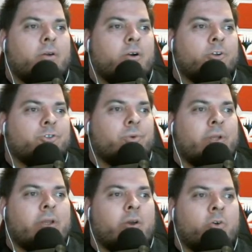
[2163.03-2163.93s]
Archery,
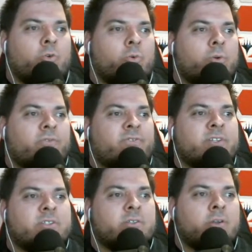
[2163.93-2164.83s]
no.
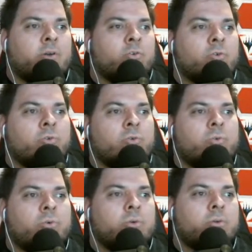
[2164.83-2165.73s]
Defense, no.